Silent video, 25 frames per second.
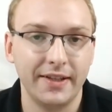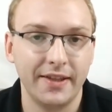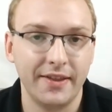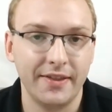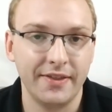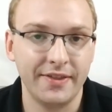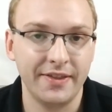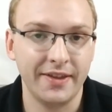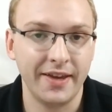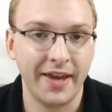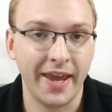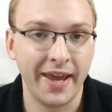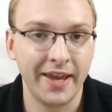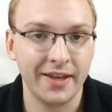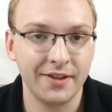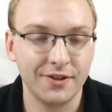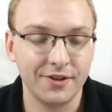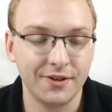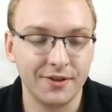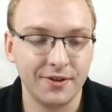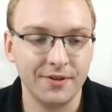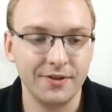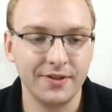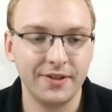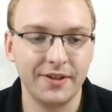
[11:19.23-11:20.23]
the
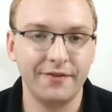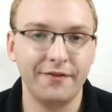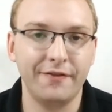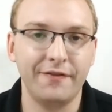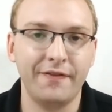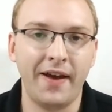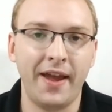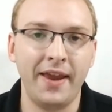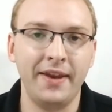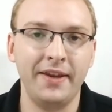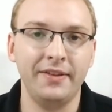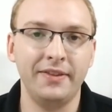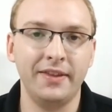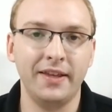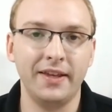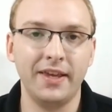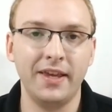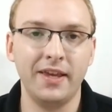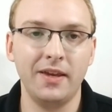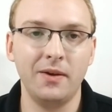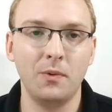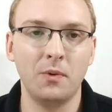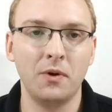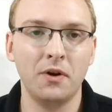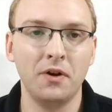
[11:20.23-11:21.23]
answers and finding the
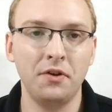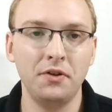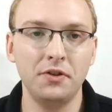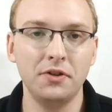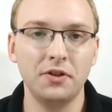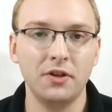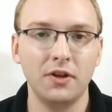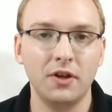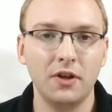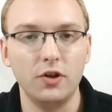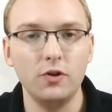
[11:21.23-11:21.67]
keywords.